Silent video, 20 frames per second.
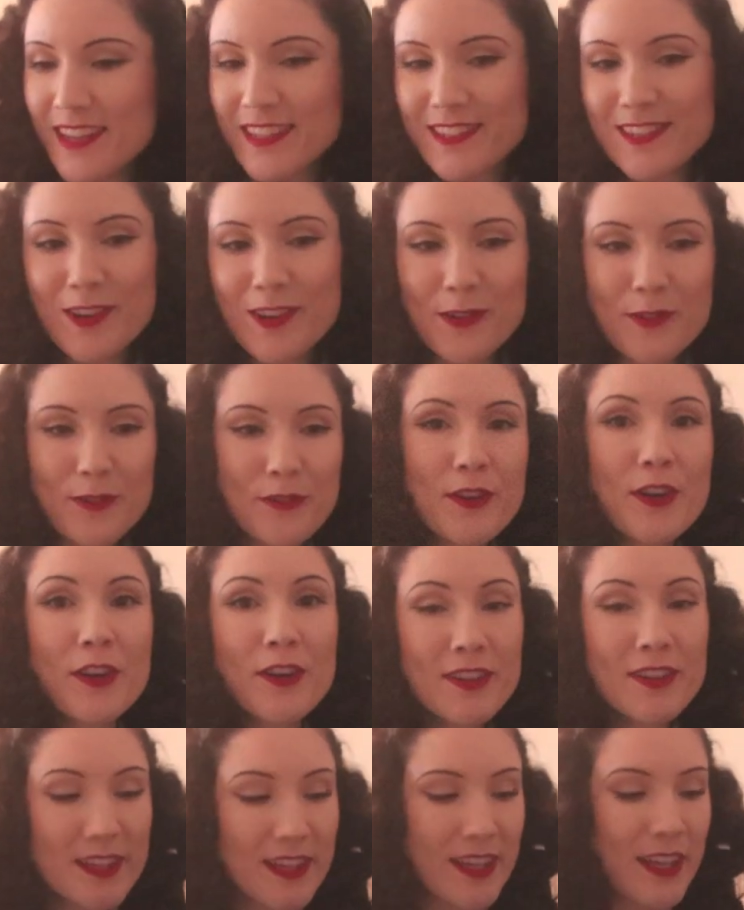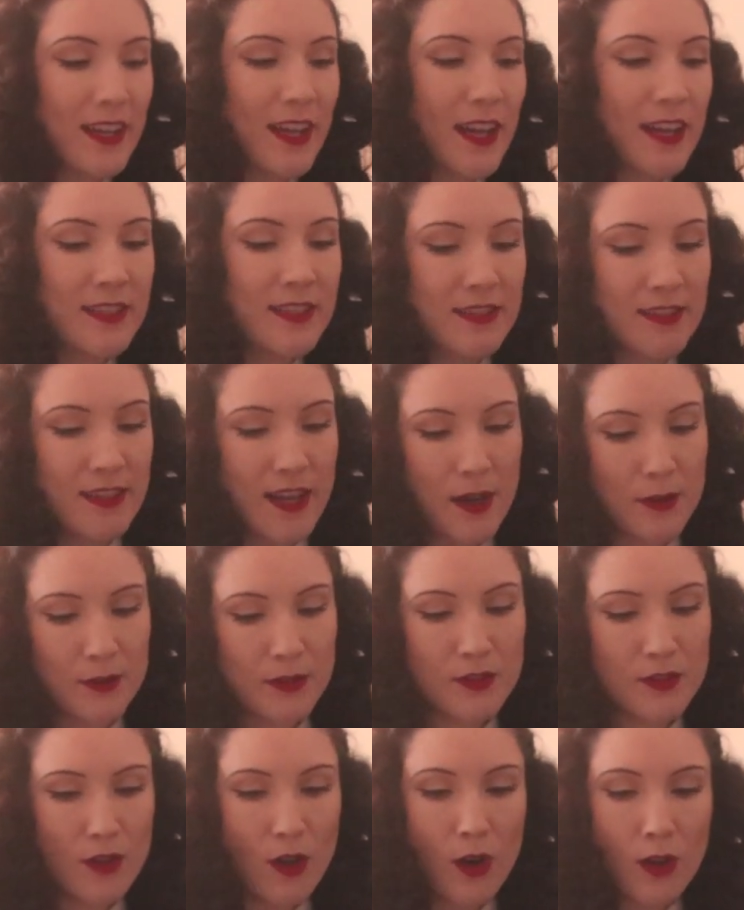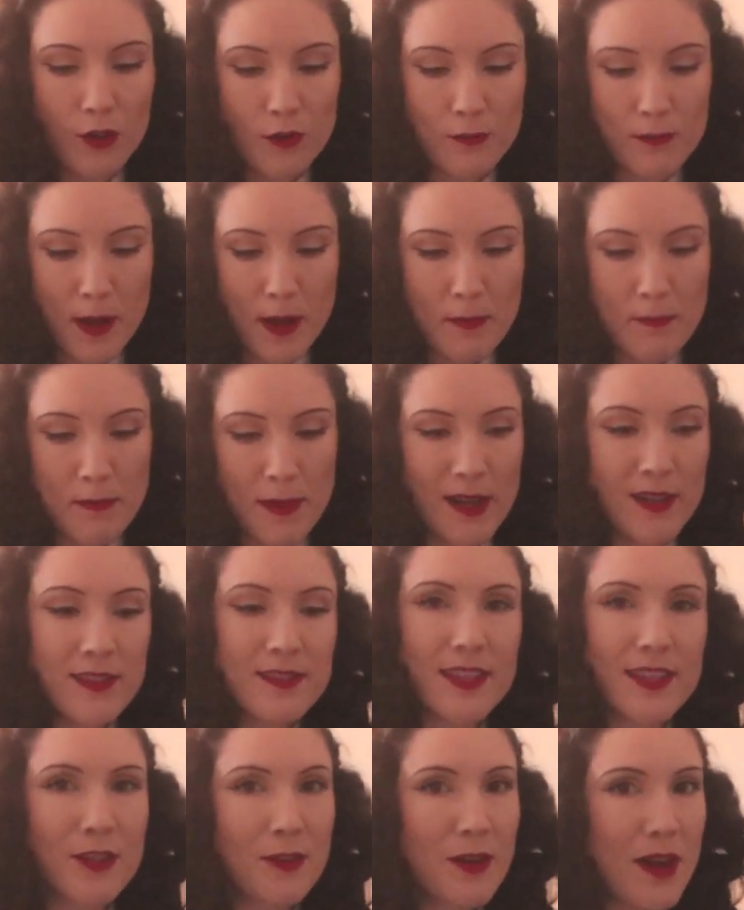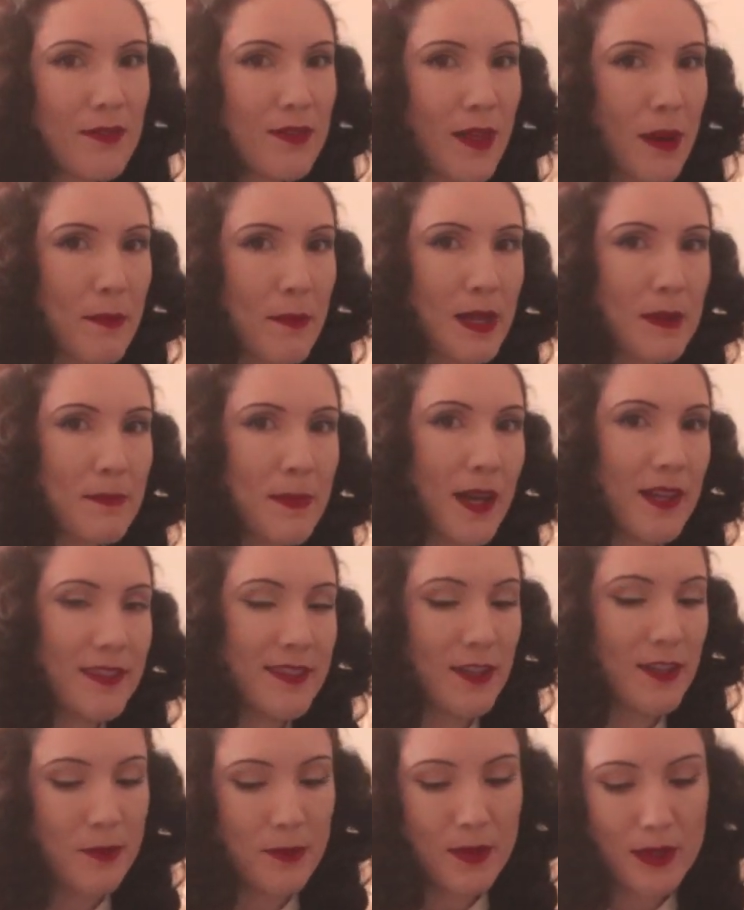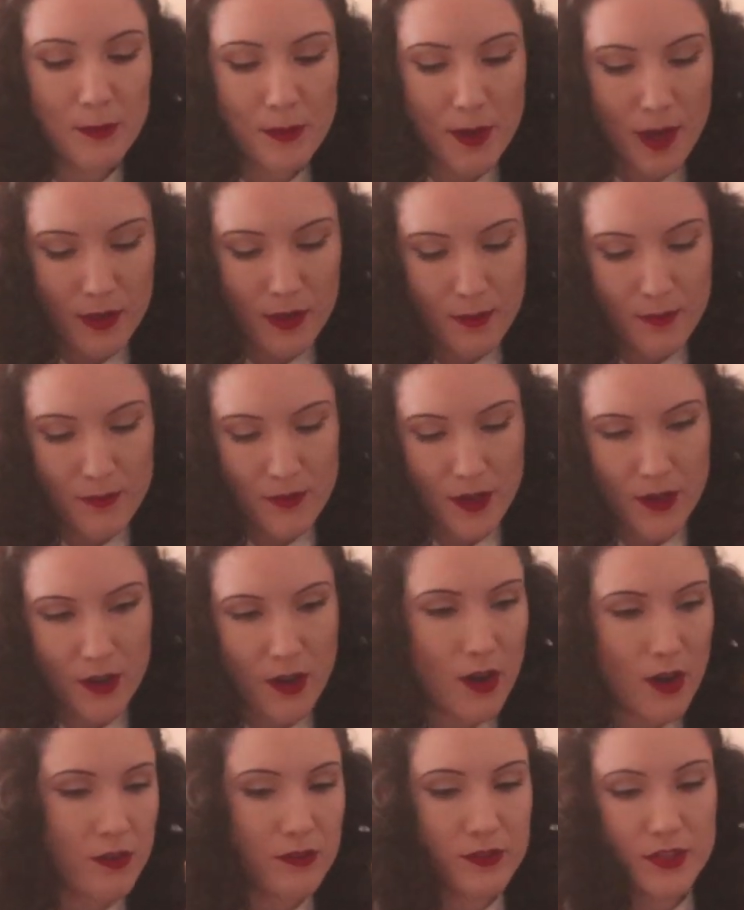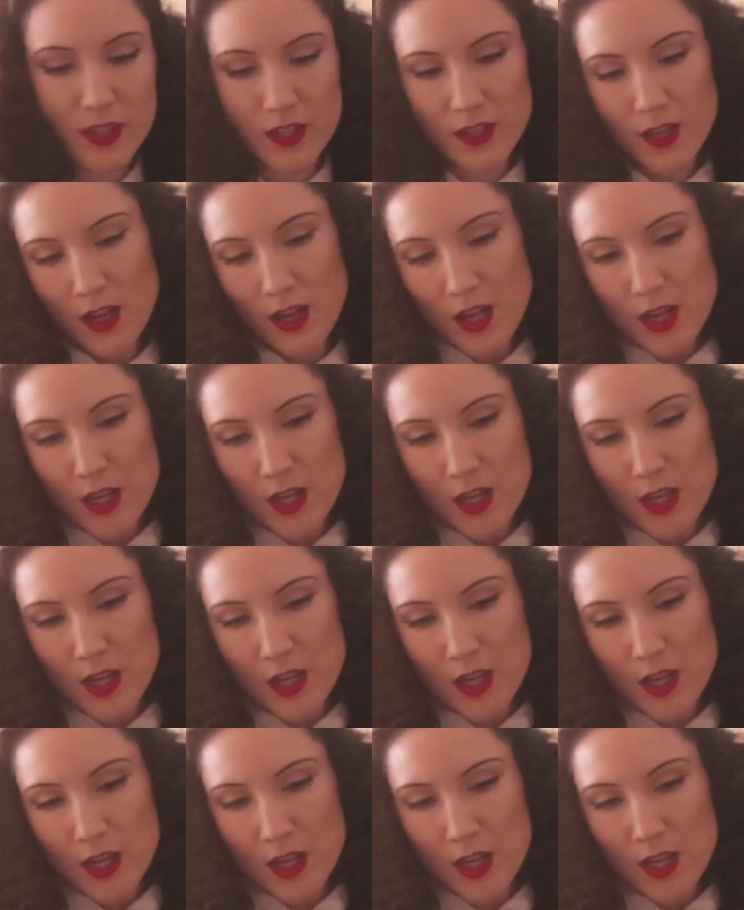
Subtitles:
So currently it just houses all of my belts. I don't have that many belts. I don't really wear them very often.